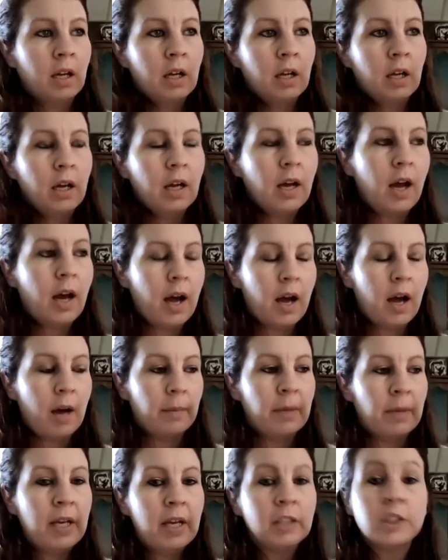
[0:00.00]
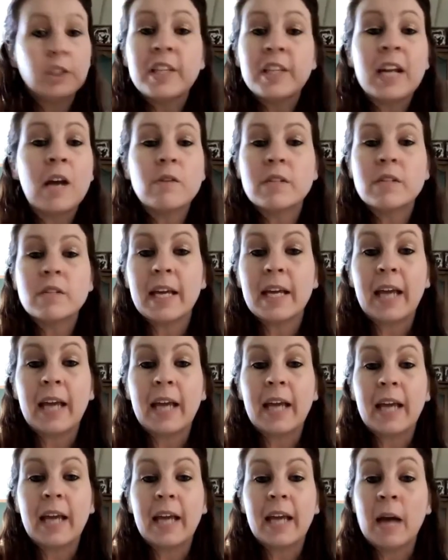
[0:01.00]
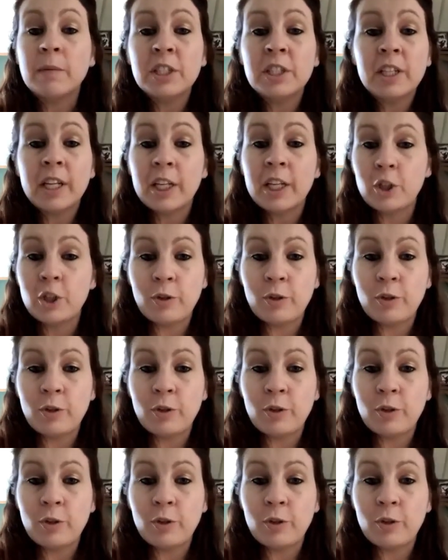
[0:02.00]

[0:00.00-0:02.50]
So then I was like, I'm just gonna